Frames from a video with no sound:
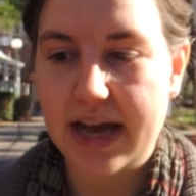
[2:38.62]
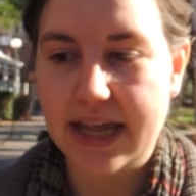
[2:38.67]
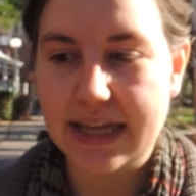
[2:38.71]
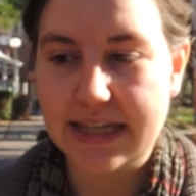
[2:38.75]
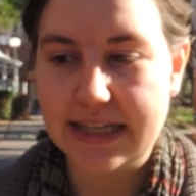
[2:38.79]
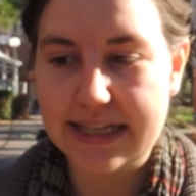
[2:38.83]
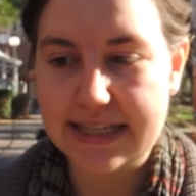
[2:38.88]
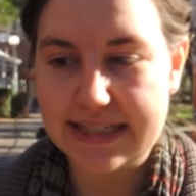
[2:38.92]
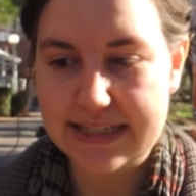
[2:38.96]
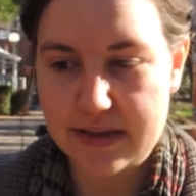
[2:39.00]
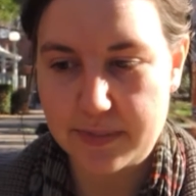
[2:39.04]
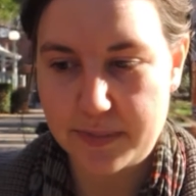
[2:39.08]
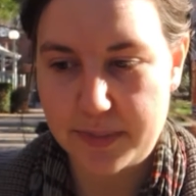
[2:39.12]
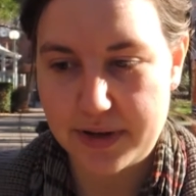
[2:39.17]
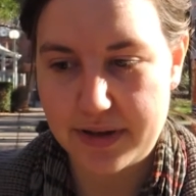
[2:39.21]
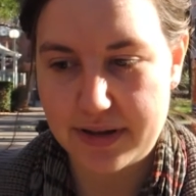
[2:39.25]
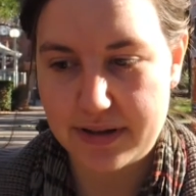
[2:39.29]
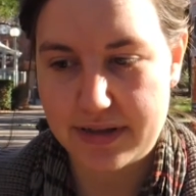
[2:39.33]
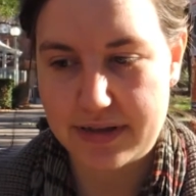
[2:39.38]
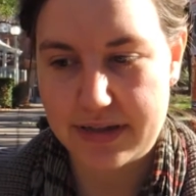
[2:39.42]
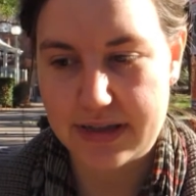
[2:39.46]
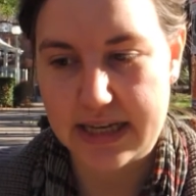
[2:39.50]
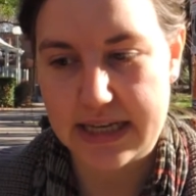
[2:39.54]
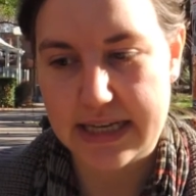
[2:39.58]

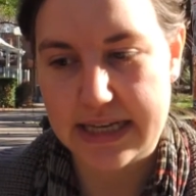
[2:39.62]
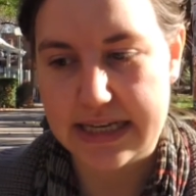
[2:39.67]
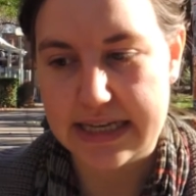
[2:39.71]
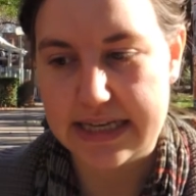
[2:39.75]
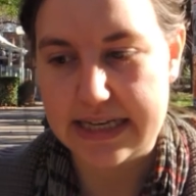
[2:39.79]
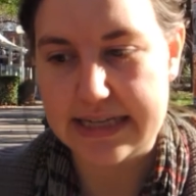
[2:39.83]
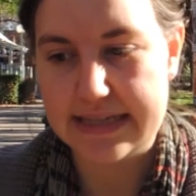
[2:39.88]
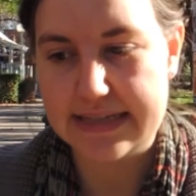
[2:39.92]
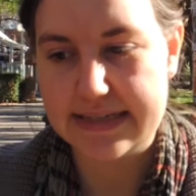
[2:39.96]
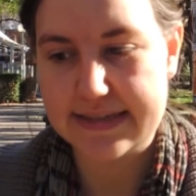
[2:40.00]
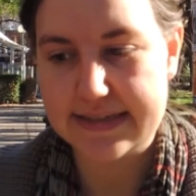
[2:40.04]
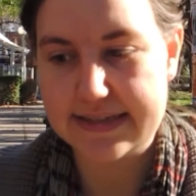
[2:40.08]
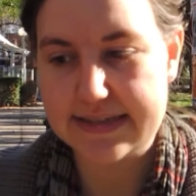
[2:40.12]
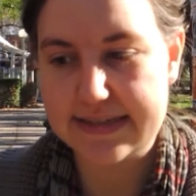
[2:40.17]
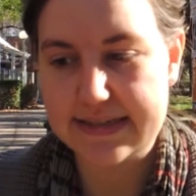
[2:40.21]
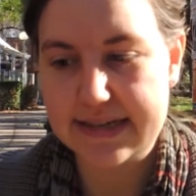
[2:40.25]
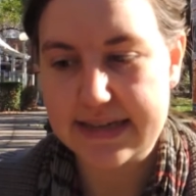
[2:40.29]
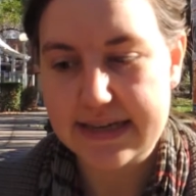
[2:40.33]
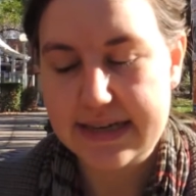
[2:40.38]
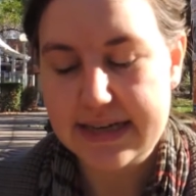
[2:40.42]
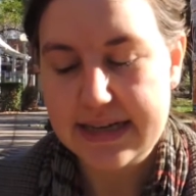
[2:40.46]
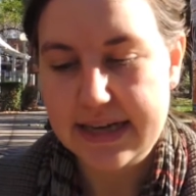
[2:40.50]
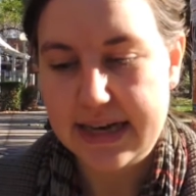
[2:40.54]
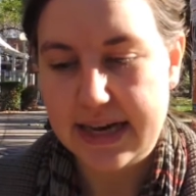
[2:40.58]
Elizabeth is
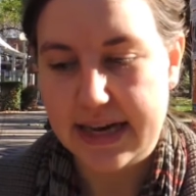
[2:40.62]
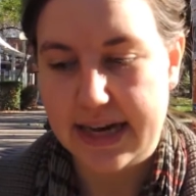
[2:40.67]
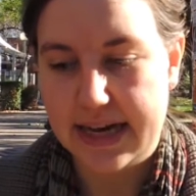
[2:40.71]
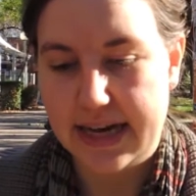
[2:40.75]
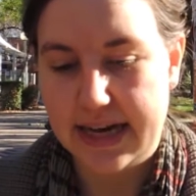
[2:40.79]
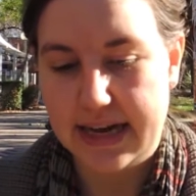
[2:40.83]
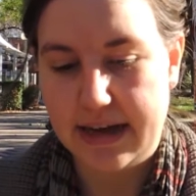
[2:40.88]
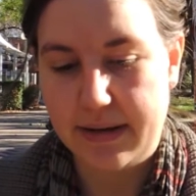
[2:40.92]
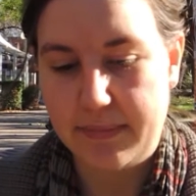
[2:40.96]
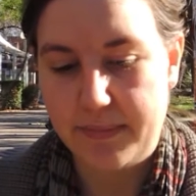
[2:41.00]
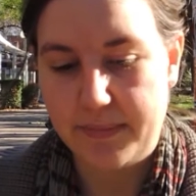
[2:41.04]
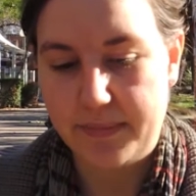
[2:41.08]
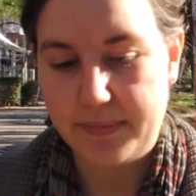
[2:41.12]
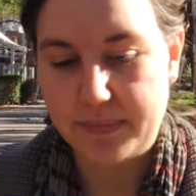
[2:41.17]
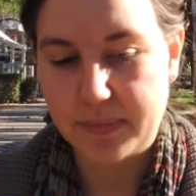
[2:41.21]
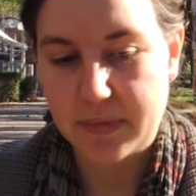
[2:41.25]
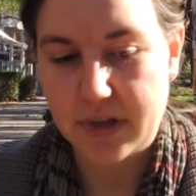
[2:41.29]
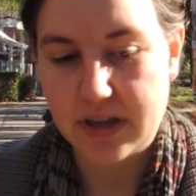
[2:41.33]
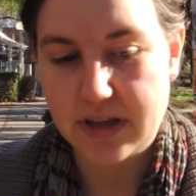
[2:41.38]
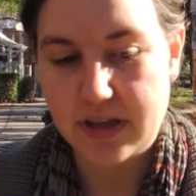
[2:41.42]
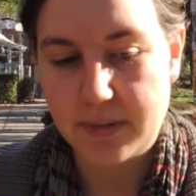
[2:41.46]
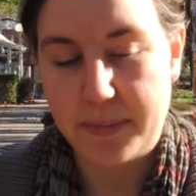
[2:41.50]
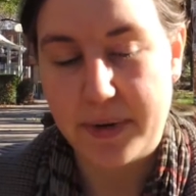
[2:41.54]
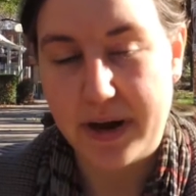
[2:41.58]
um,
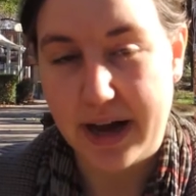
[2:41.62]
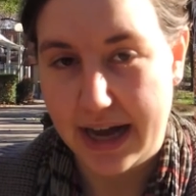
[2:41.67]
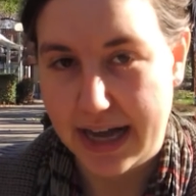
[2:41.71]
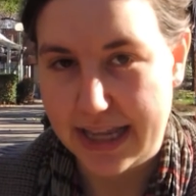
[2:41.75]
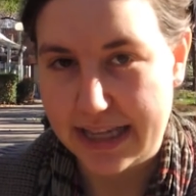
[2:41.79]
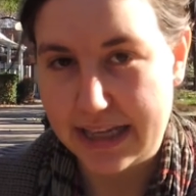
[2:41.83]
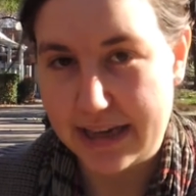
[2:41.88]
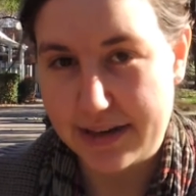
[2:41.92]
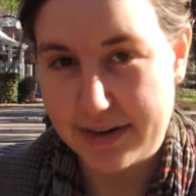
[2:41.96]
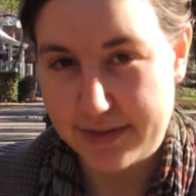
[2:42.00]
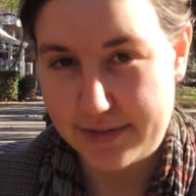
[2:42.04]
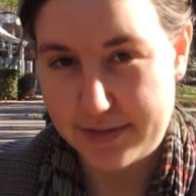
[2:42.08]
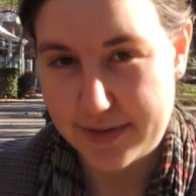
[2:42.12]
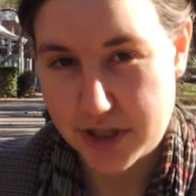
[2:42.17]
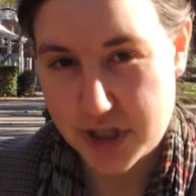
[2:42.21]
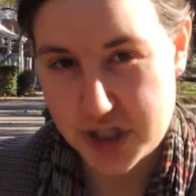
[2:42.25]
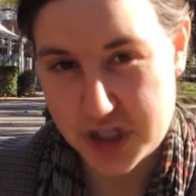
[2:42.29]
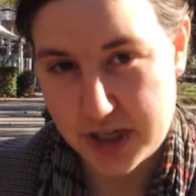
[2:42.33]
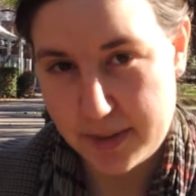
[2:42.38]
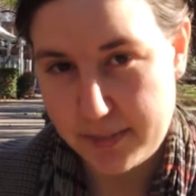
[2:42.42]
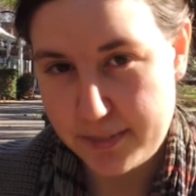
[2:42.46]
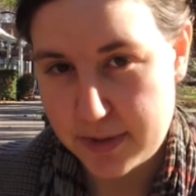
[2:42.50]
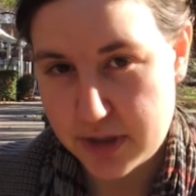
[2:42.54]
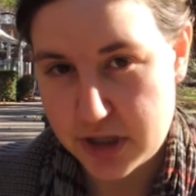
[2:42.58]
the pilot of the
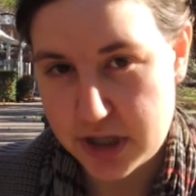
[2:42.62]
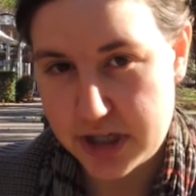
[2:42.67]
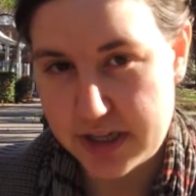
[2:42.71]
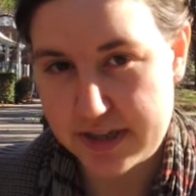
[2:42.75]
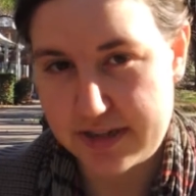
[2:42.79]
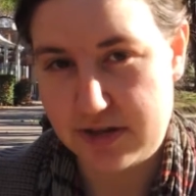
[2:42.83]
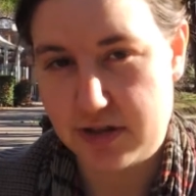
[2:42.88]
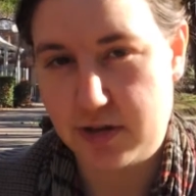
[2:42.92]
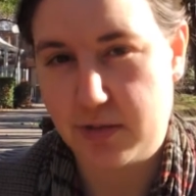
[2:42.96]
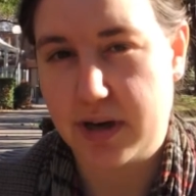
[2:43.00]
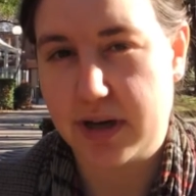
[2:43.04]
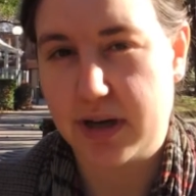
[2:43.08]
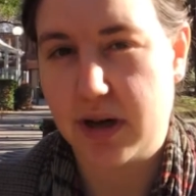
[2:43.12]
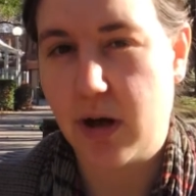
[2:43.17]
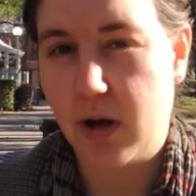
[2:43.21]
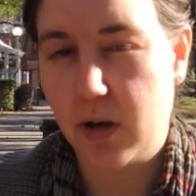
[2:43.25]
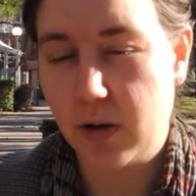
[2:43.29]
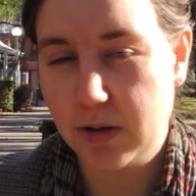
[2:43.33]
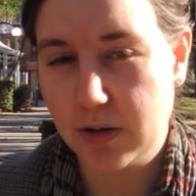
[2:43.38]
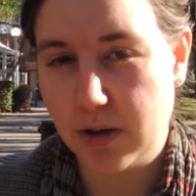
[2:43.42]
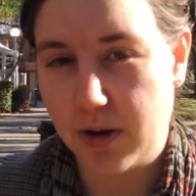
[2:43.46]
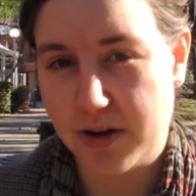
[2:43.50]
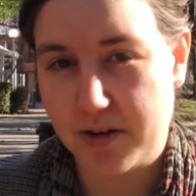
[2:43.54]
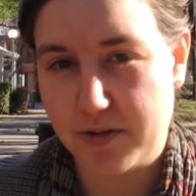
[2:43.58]
ship. She doesn't do a
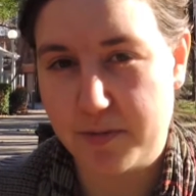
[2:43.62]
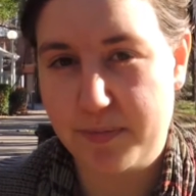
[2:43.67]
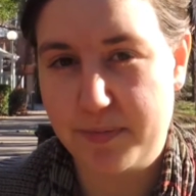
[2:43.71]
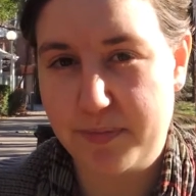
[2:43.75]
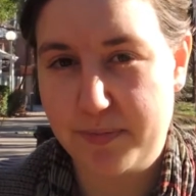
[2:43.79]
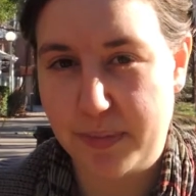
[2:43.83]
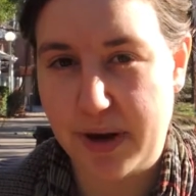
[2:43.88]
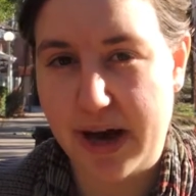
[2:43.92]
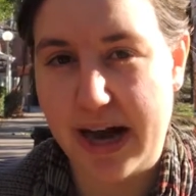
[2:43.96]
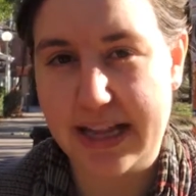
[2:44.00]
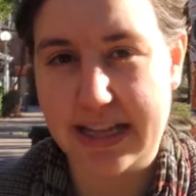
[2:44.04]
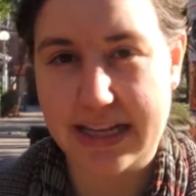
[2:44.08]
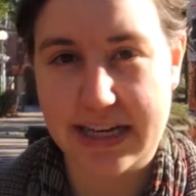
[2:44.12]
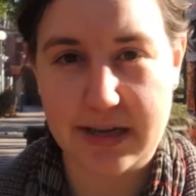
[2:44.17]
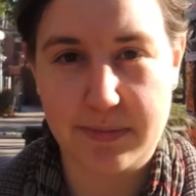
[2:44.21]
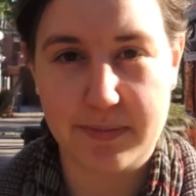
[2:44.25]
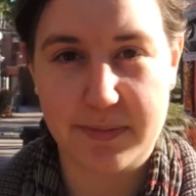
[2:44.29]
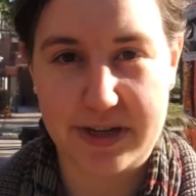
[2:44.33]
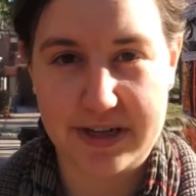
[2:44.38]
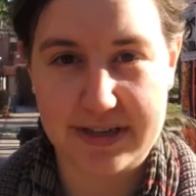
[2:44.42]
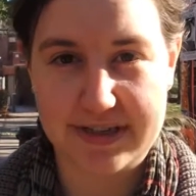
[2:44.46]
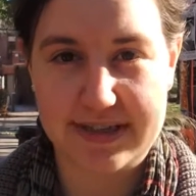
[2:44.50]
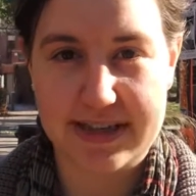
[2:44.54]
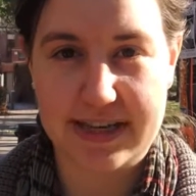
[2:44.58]
whole lot of piloting
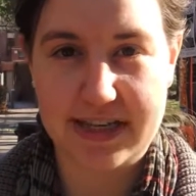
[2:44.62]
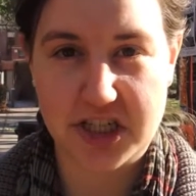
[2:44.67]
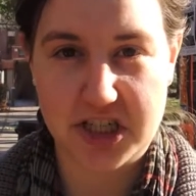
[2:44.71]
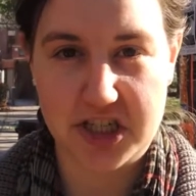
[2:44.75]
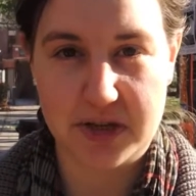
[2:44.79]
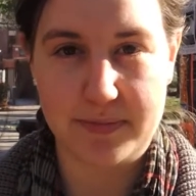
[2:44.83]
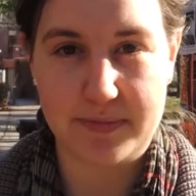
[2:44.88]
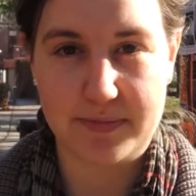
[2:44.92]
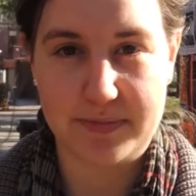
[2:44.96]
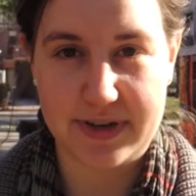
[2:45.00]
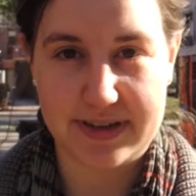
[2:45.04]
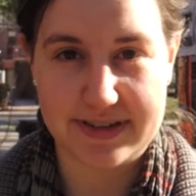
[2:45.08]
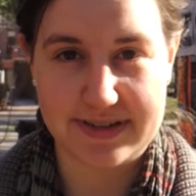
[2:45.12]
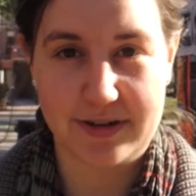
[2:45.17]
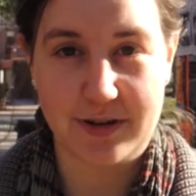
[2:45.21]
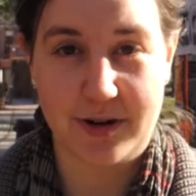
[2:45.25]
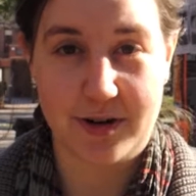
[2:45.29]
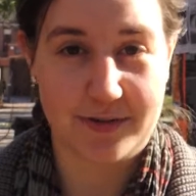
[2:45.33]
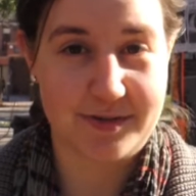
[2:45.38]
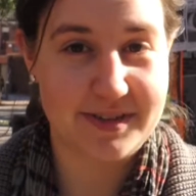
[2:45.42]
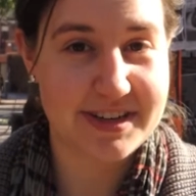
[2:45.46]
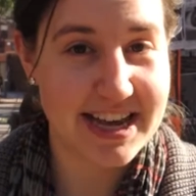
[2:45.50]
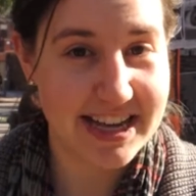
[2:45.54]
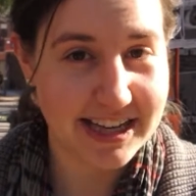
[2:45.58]
because their ship does a
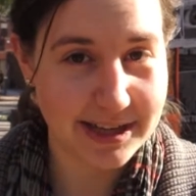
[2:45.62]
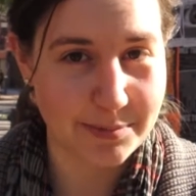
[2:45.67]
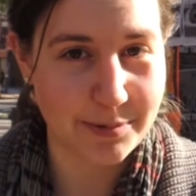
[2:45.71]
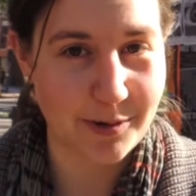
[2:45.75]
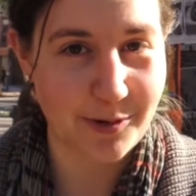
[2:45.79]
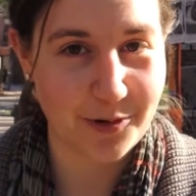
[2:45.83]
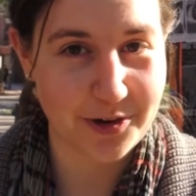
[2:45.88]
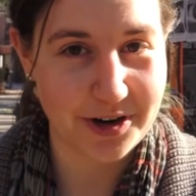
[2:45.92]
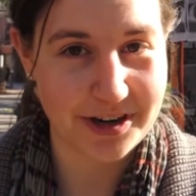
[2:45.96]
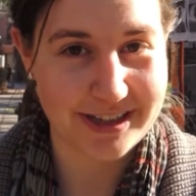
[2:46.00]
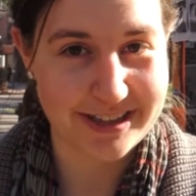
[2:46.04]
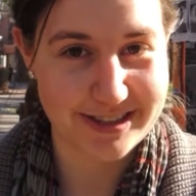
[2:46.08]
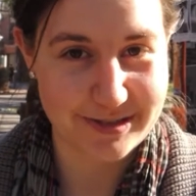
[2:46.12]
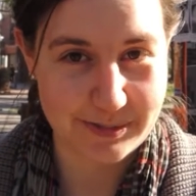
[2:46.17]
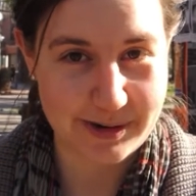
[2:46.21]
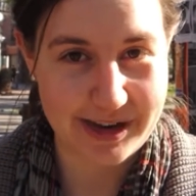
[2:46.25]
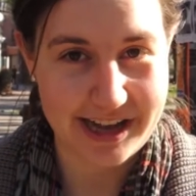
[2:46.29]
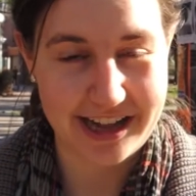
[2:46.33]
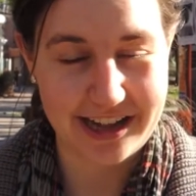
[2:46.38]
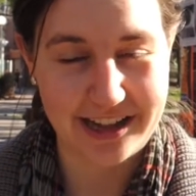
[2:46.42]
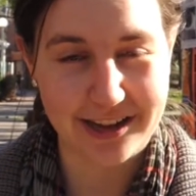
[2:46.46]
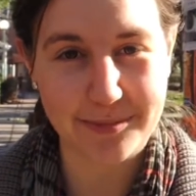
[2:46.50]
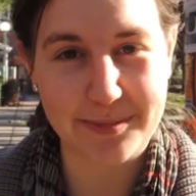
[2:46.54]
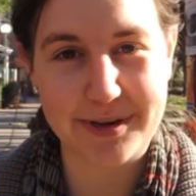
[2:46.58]
lot of teleporting as
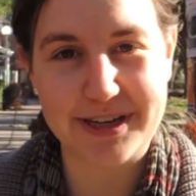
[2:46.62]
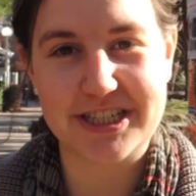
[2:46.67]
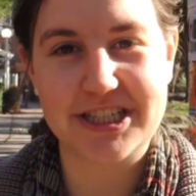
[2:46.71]
well, mm-hmm.